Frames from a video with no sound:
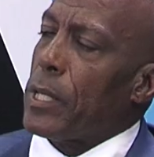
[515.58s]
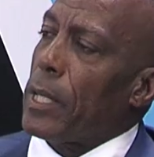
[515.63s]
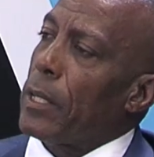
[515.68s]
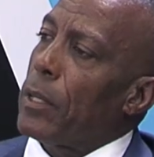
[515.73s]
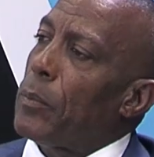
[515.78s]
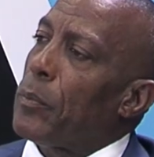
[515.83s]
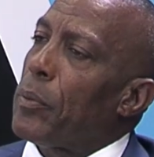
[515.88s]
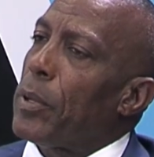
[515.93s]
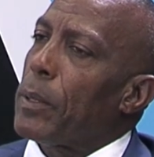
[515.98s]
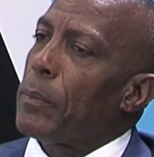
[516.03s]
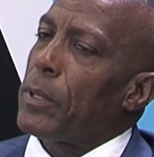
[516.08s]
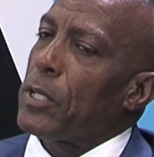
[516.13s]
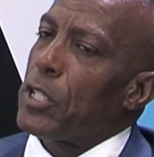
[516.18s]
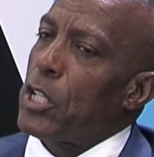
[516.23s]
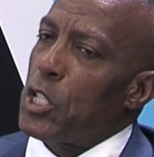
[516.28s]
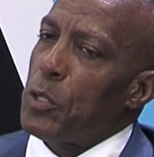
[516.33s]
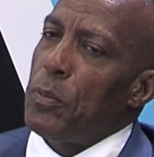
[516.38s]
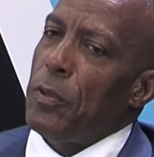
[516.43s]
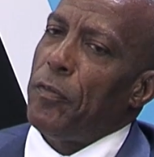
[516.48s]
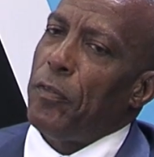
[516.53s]
take a break. But
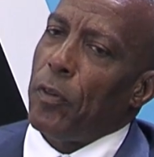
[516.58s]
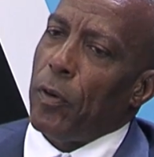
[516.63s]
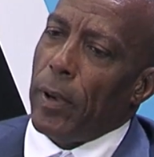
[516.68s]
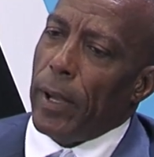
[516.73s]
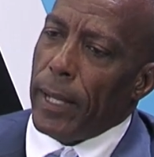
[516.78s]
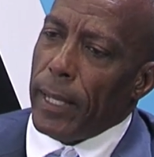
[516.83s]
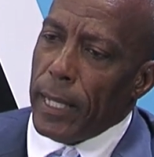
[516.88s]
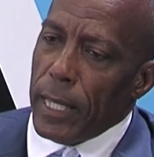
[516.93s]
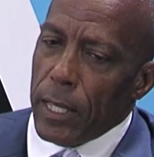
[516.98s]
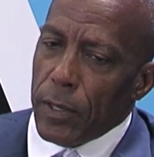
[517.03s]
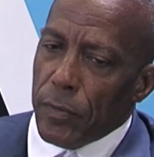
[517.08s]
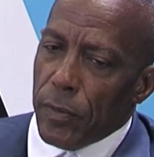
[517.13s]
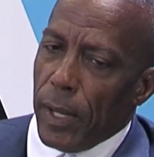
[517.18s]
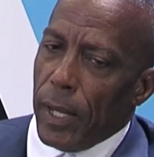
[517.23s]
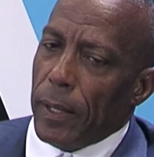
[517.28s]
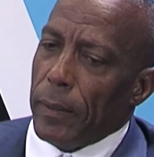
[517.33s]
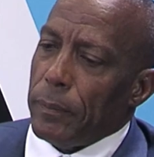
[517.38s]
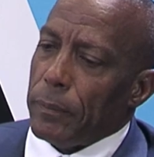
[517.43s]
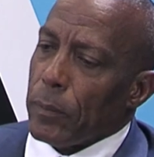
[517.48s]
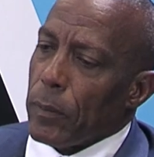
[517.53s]
just before I leave,
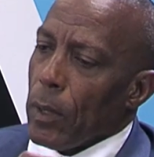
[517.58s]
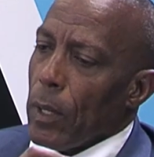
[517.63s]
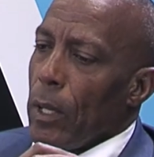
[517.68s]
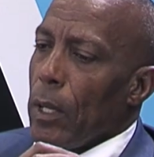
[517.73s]
um,